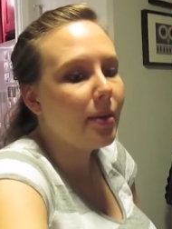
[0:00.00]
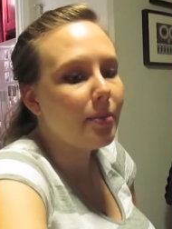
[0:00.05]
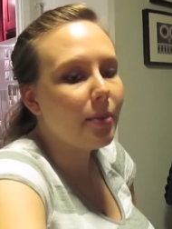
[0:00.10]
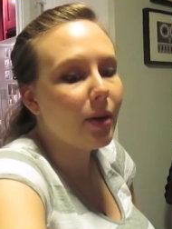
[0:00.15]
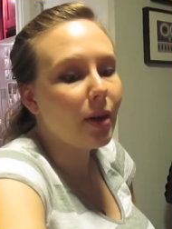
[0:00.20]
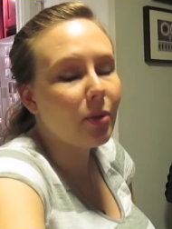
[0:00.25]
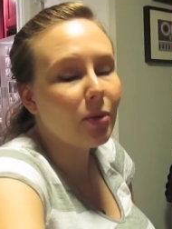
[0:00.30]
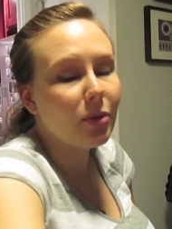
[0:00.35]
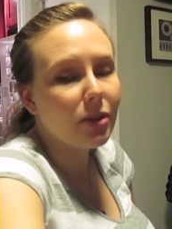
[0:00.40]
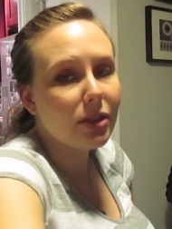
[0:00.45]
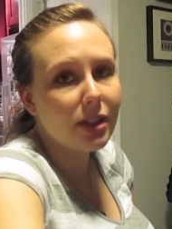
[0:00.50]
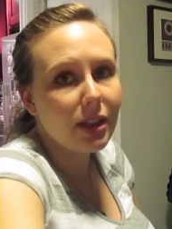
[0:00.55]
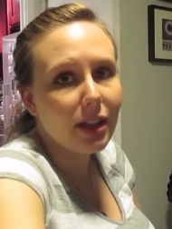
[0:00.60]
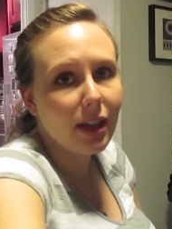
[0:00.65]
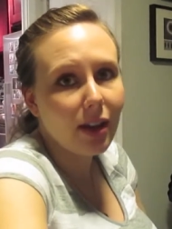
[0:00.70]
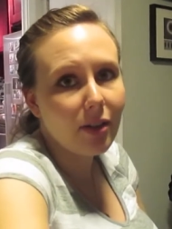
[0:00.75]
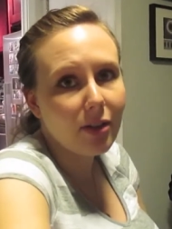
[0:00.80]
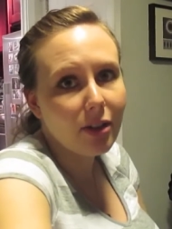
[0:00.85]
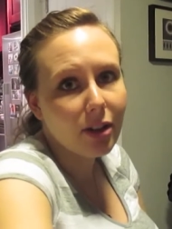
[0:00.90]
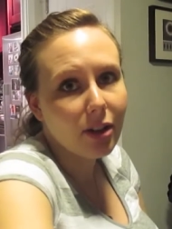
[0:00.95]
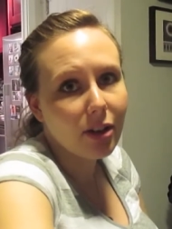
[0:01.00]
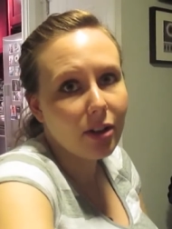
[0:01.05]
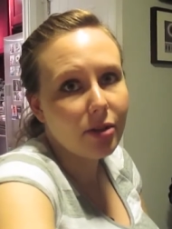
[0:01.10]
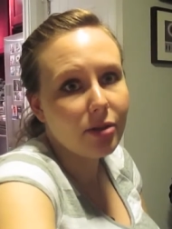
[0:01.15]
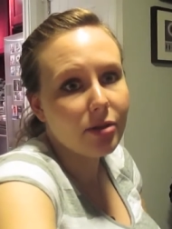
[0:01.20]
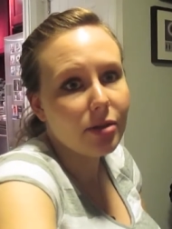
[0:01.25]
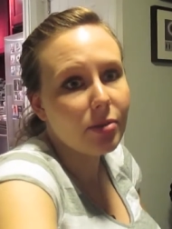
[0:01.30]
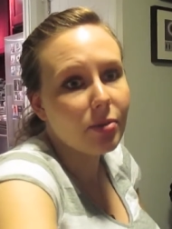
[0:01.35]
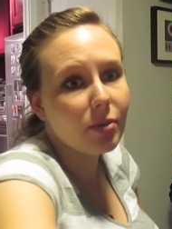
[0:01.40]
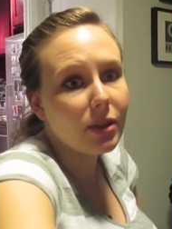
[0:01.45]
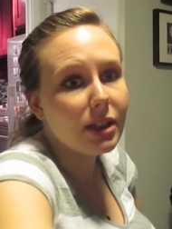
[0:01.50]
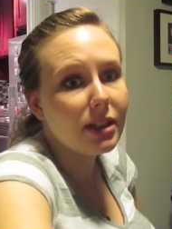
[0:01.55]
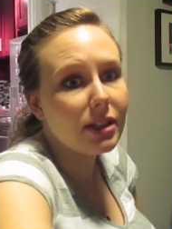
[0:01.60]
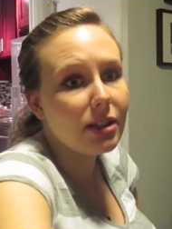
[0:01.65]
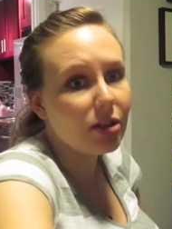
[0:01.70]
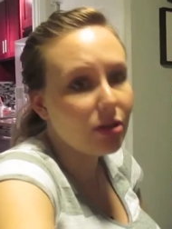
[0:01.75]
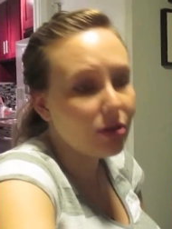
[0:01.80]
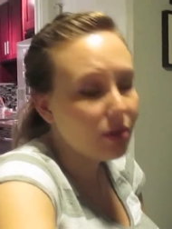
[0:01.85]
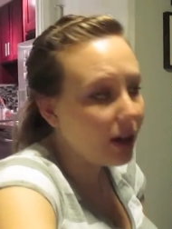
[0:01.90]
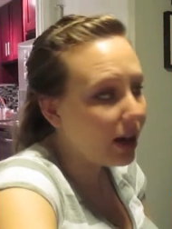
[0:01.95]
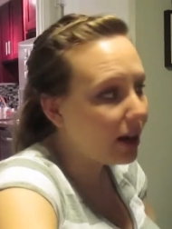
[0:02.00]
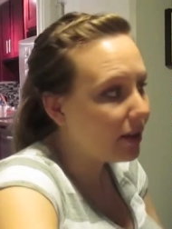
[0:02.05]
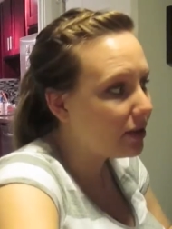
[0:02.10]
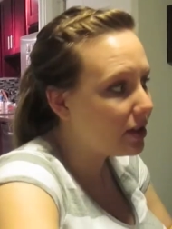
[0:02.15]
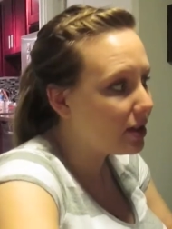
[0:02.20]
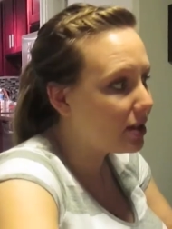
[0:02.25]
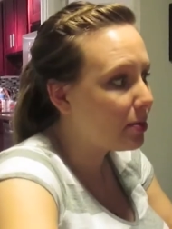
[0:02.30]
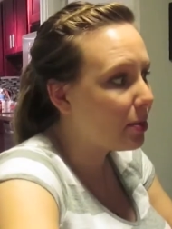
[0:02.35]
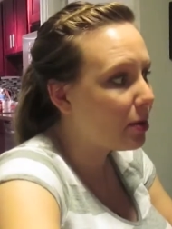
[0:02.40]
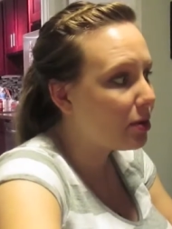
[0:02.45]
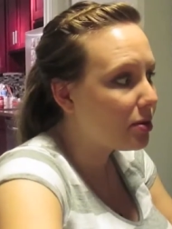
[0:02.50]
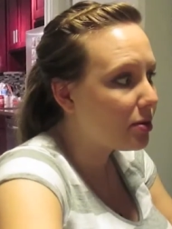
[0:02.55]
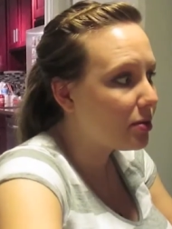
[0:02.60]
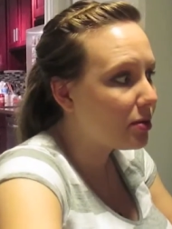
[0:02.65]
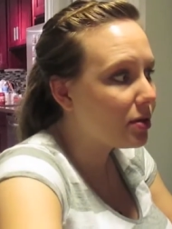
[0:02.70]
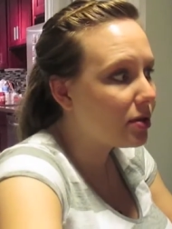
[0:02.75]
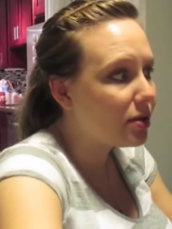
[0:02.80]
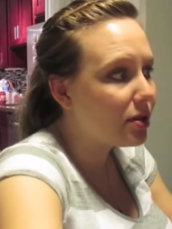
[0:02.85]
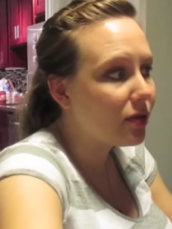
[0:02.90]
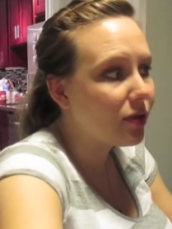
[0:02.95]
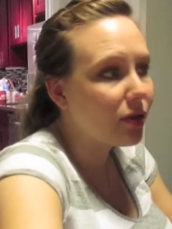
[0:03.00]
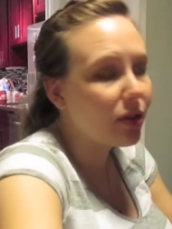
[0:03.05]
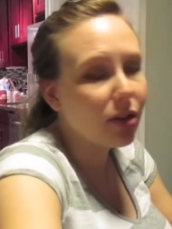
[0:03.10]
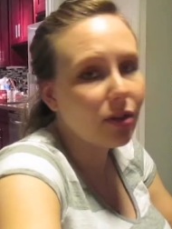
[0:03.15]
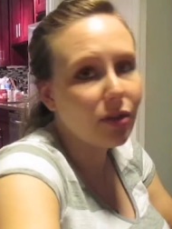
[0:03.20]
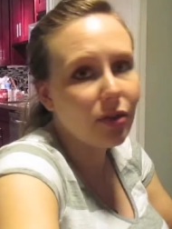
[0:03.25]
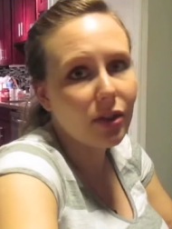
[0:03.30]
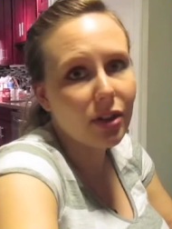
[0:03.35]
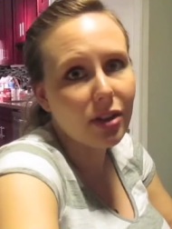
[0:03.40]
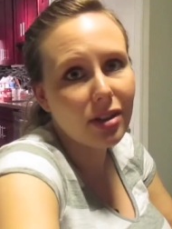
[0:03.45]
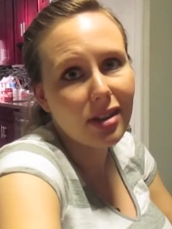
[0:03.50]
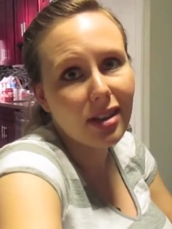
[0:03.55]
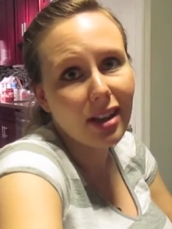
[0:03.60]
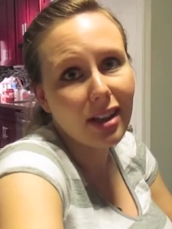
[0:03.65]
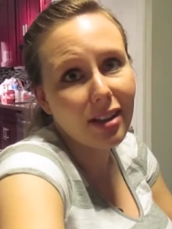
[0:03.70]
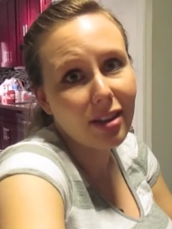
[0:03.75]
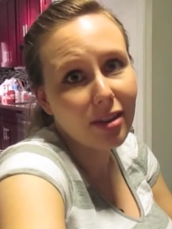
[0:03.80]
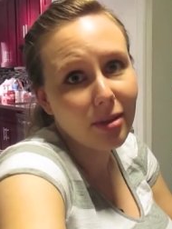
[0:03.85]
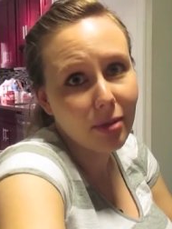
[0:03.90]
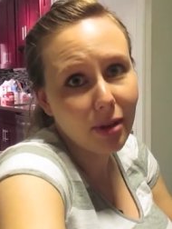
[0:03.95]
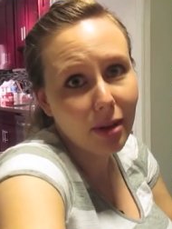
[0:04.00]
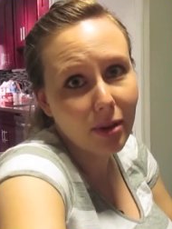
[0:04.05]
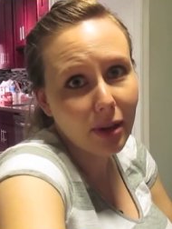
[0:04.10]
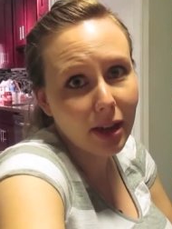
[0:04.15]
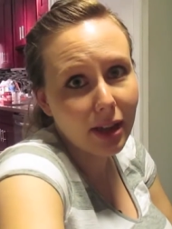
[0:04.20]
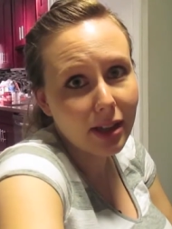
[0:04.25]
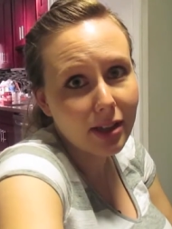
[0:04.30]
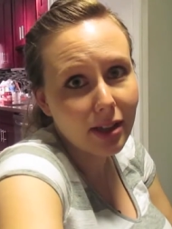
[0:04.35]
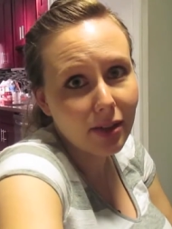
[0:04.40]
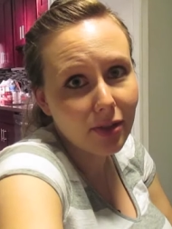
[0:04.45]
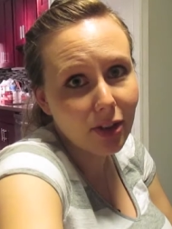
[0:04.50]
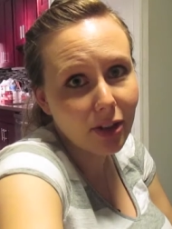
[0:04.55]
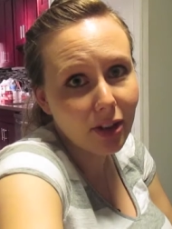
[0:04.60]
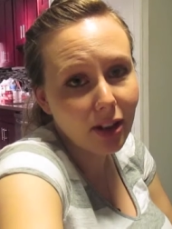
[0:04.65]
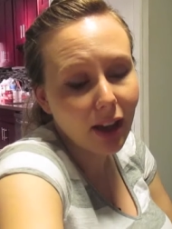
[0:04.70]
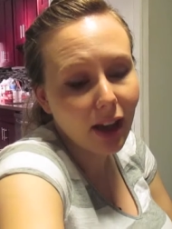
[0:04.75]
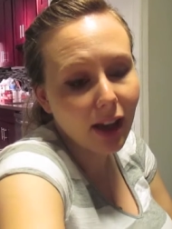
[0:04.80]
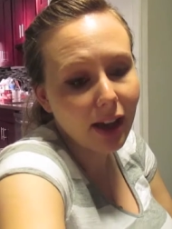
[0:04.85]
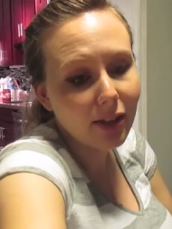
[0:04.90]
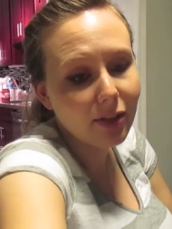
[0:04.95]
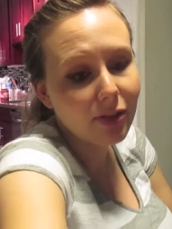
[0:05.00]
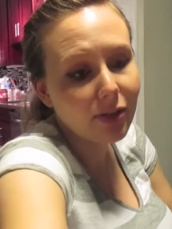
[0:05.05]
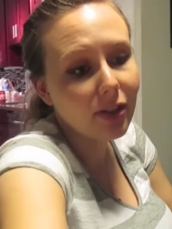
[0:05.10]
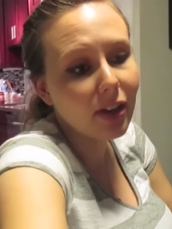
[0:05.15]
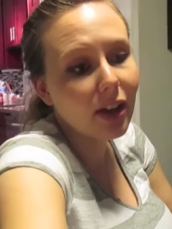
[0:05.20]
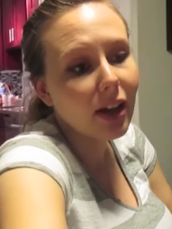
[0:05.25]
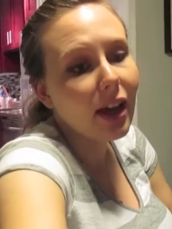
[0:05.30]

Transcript: But we'll see how it goes. We do have disposables for the first like three weeks of her life